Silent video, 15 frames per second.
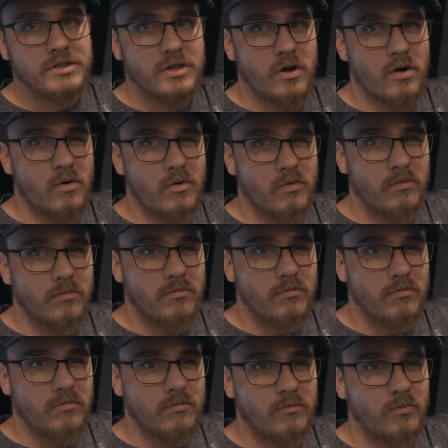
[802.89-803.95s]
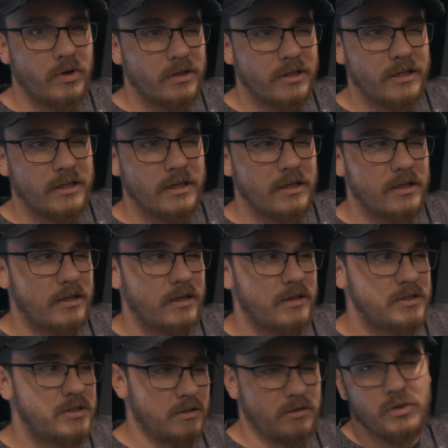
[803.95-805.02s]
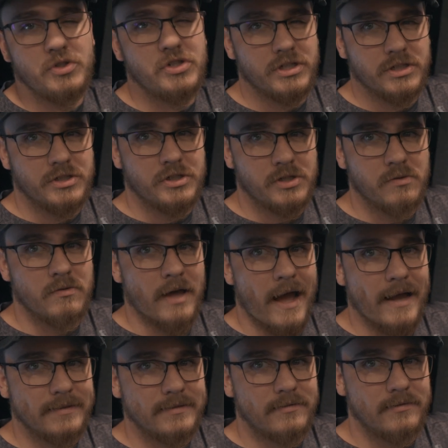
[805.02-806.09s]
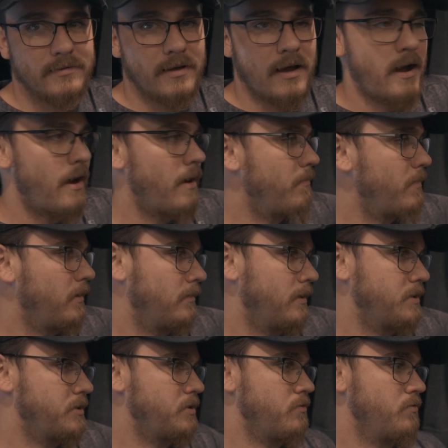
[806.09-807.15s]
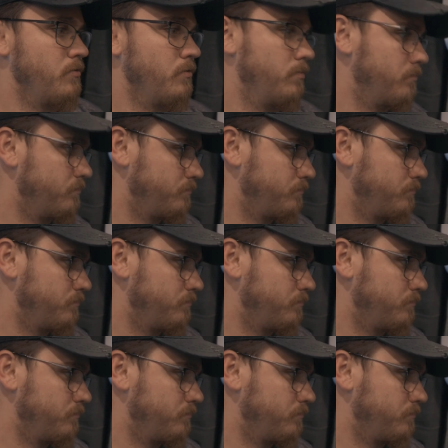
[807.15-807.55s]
is no really solution to that unless you